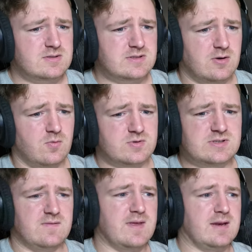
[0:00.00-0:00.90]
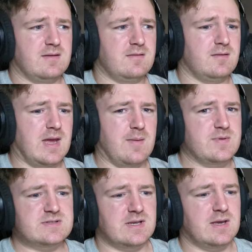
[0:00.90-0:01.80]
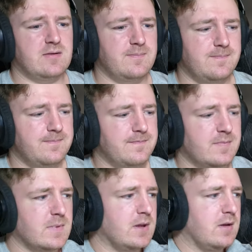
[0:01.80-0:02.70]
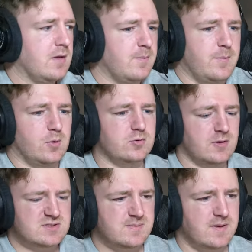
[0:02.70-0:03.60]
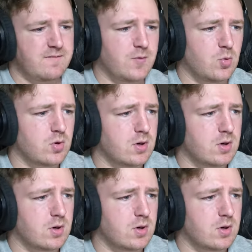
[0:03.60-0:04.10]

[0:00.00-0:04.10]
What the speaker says: So we'll see if that happens again. Bulldogs by 4.